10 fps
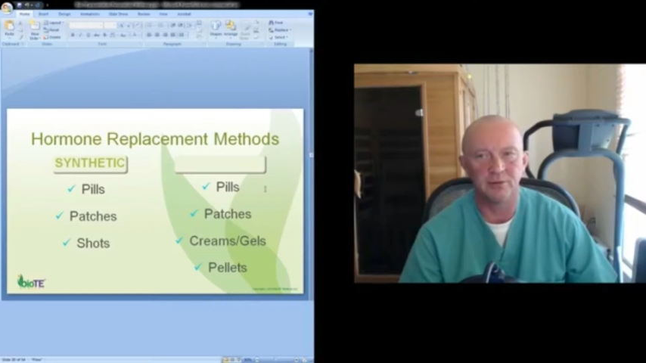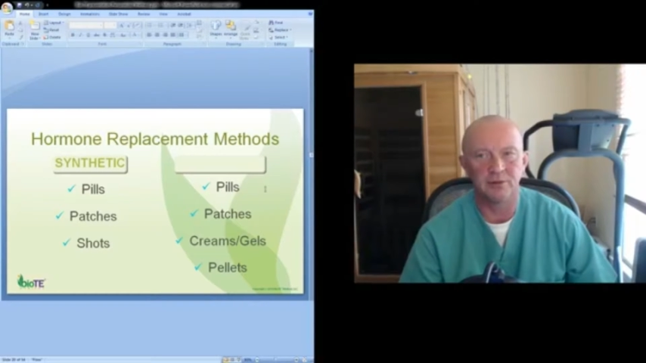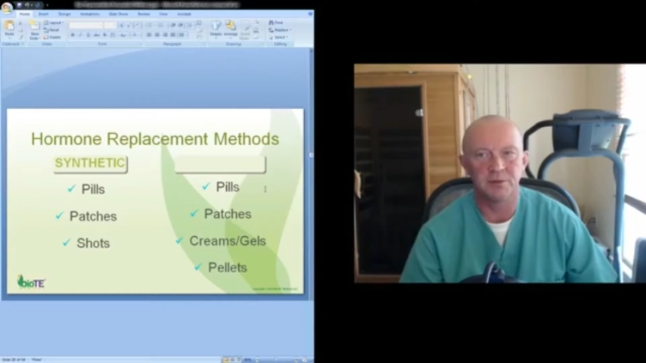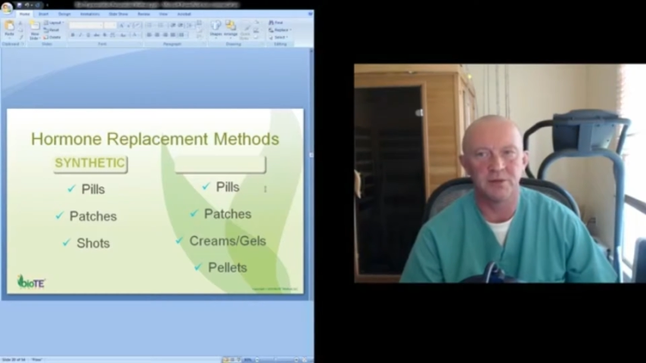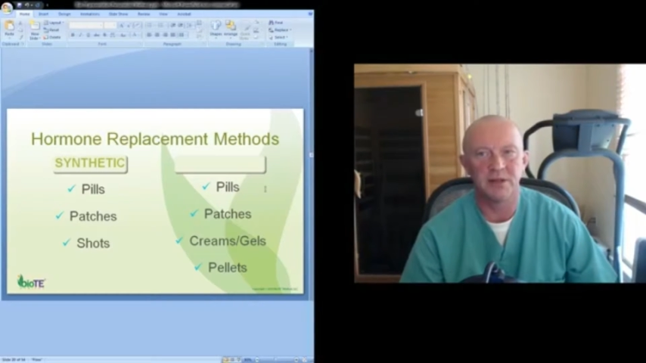
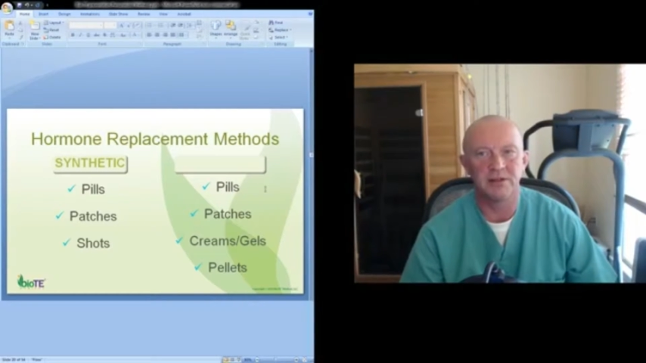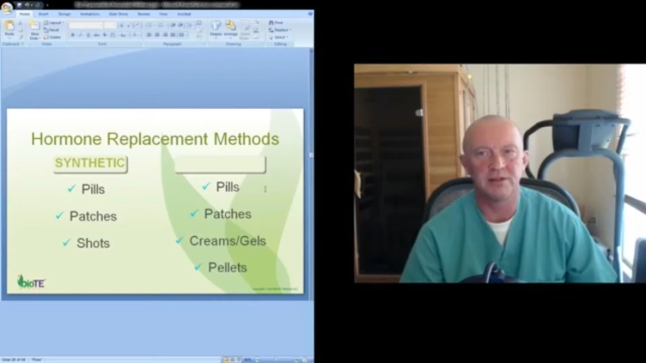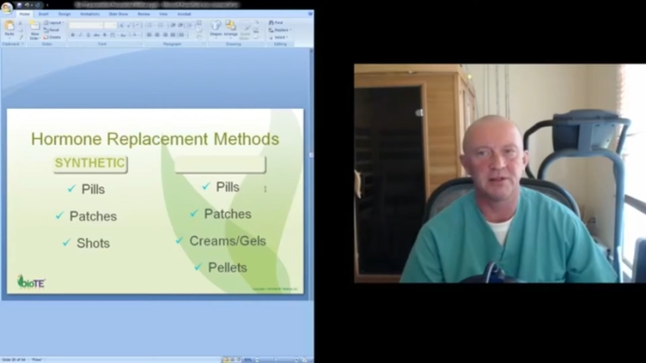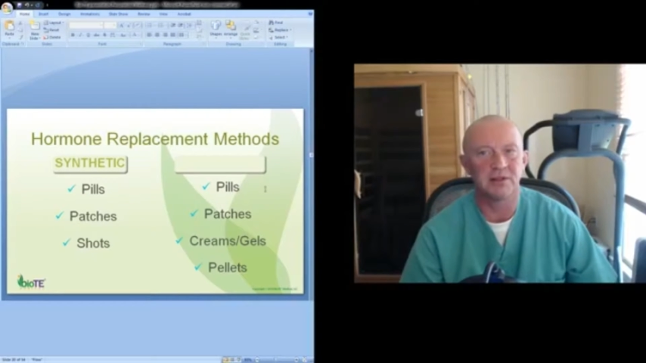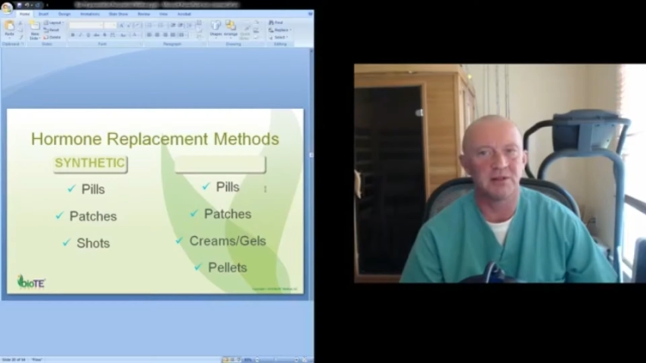which
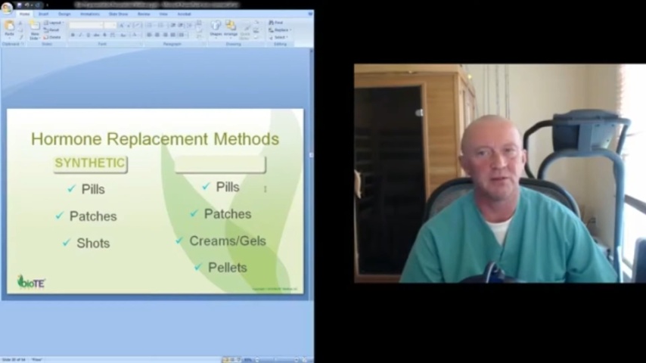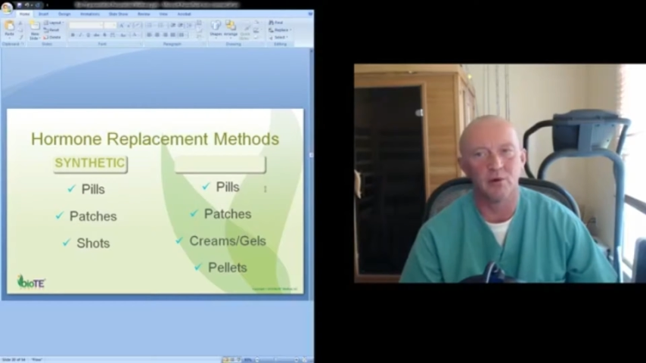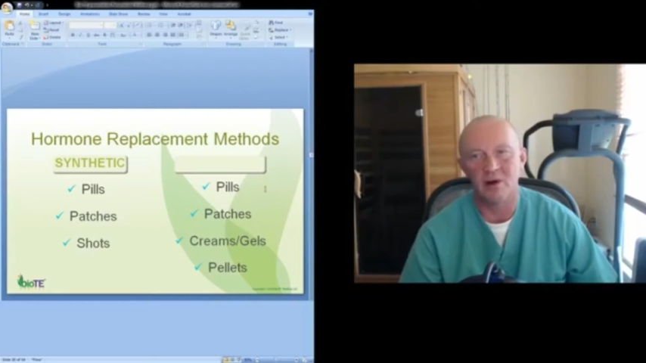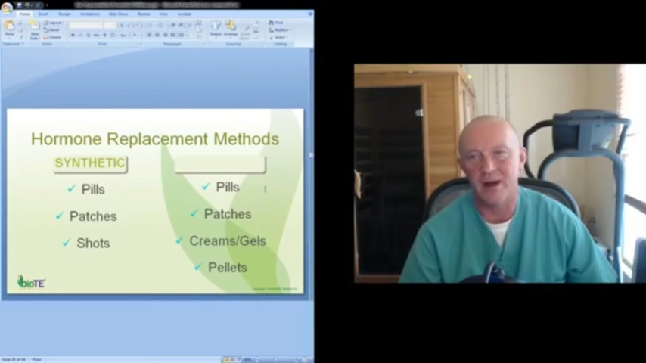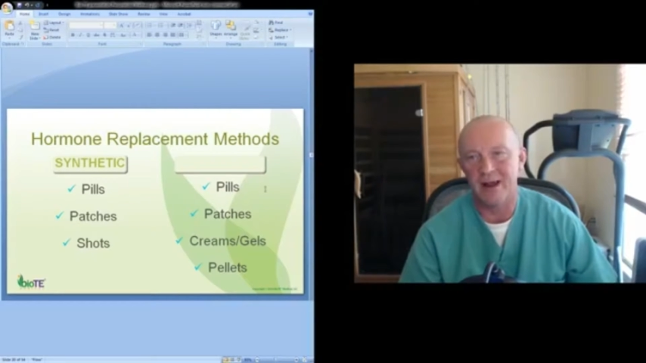means that the
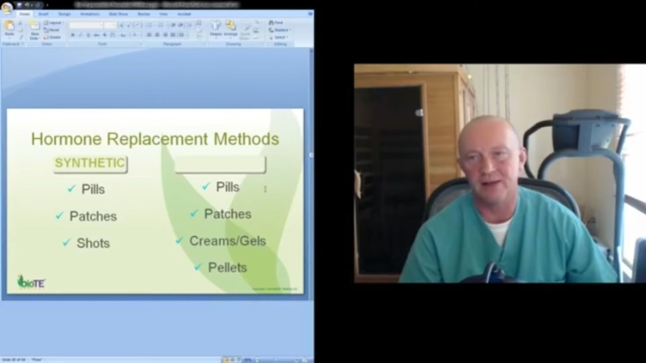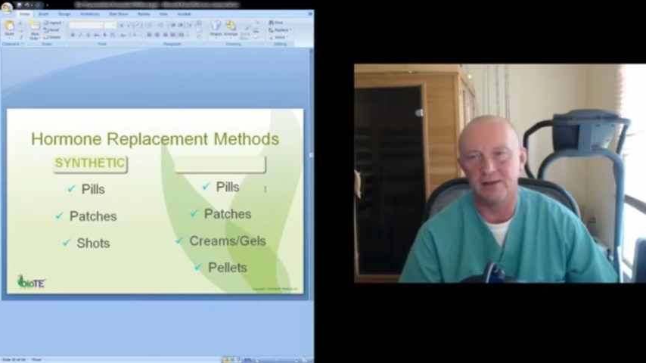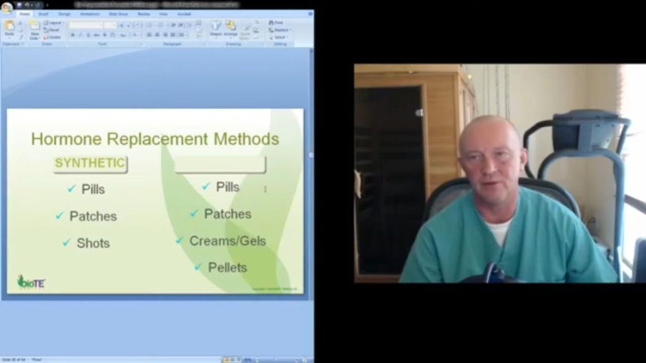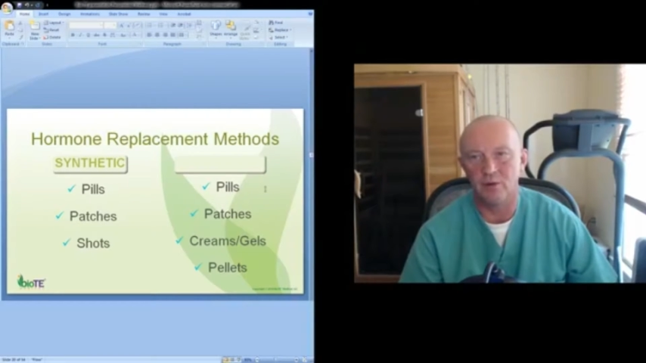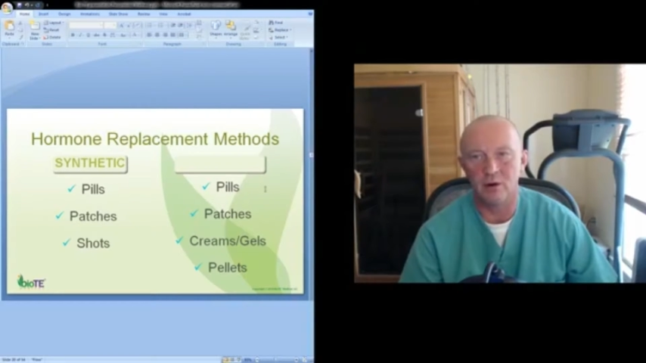more
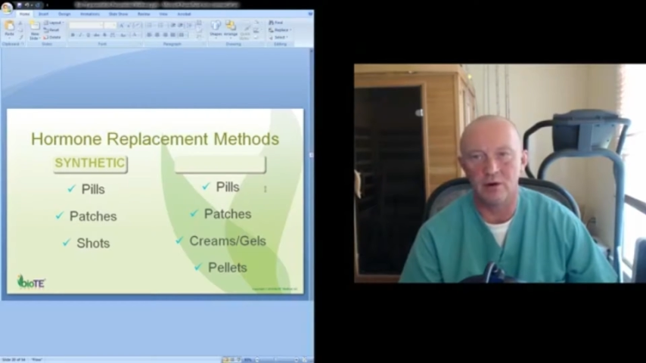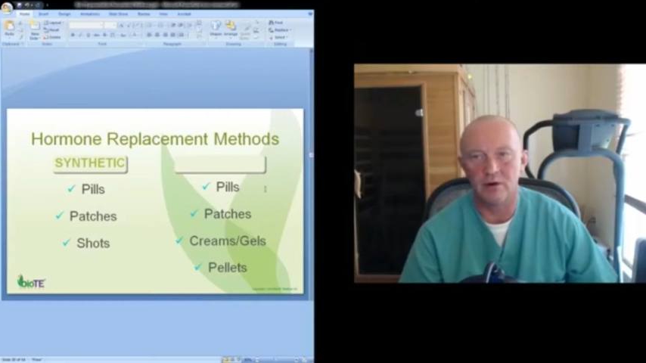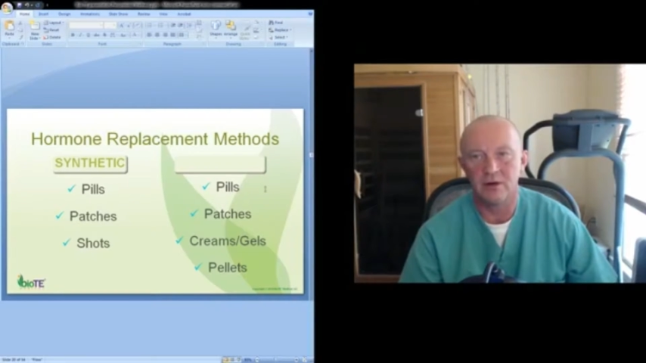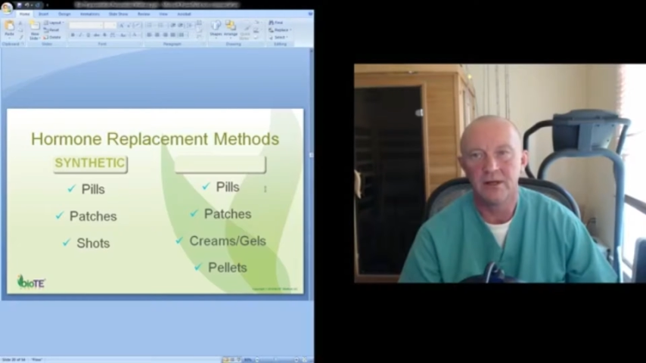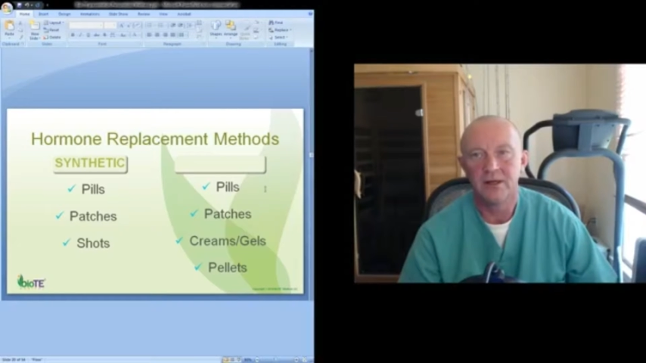active you
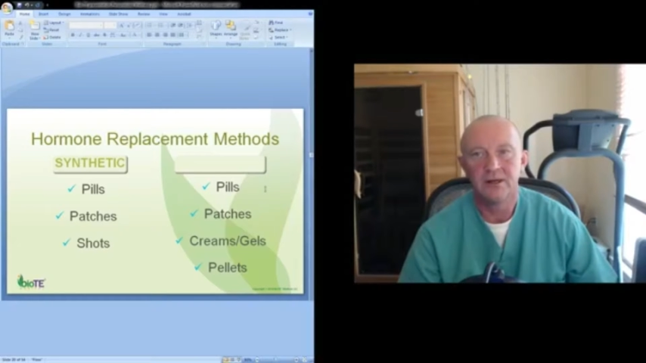are,